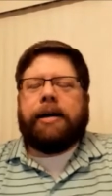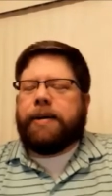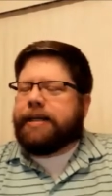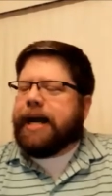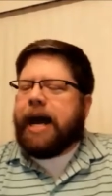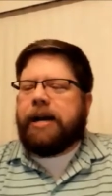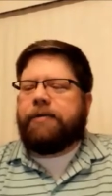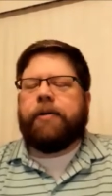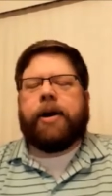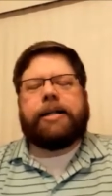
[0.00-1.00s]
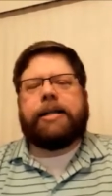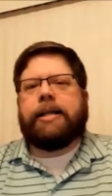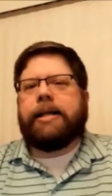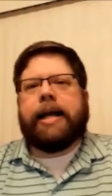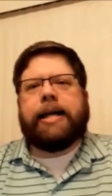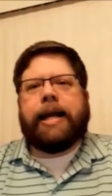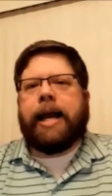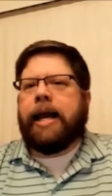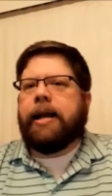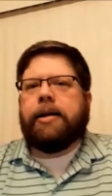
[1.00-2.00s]
I'm excited for us in the days
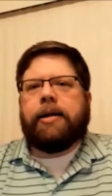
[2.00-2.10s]
ahead.